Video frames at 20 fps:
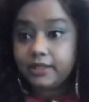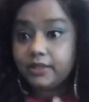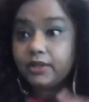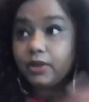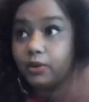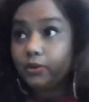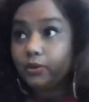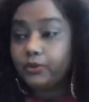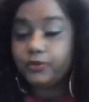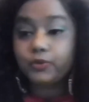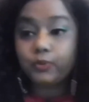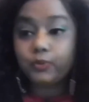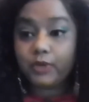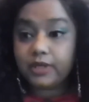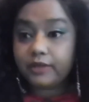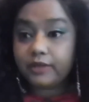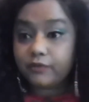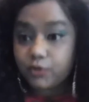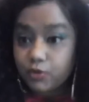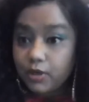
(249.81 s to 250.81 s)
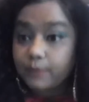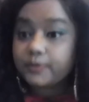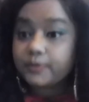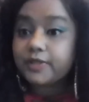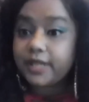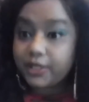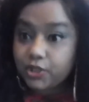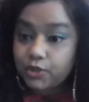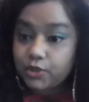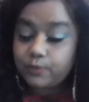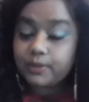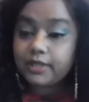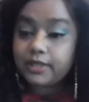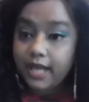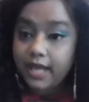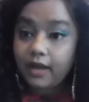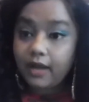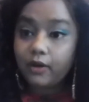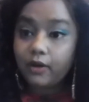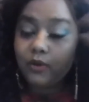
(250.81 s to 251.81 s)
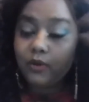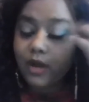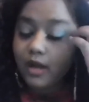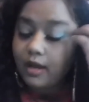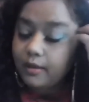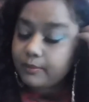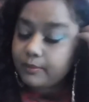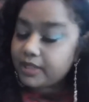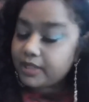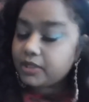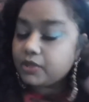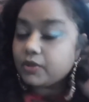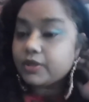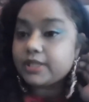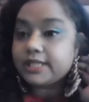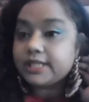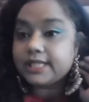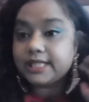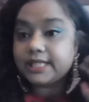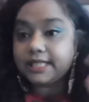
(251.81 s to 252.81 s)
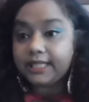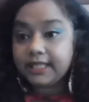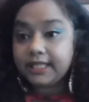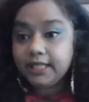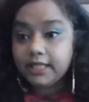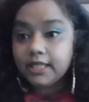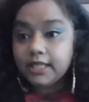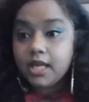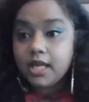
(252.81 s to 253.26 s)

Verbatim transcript: you know, who's one of Trump's henchmen now um, in New York City.